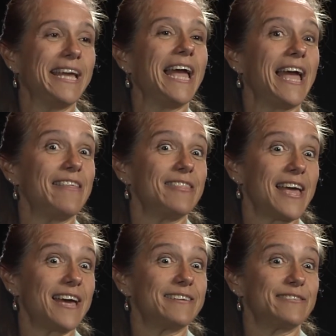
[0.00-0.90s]
And
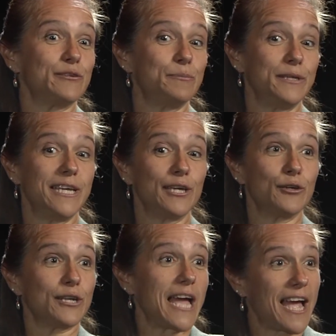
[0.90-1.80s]
that to be a
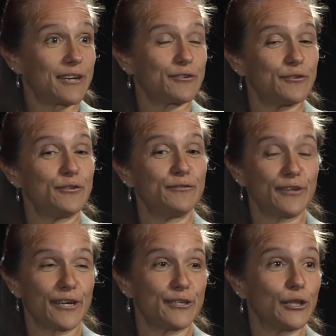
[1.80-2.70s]
good actor, you've
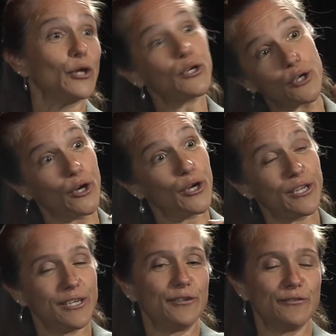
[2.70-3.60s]
got to look
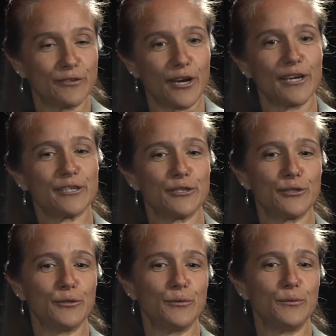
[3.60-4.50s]
good and you've got
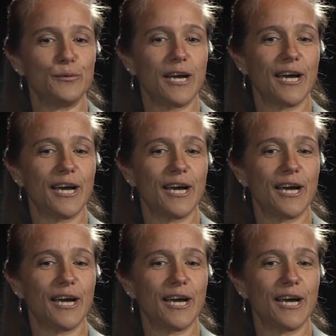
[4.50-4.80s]
to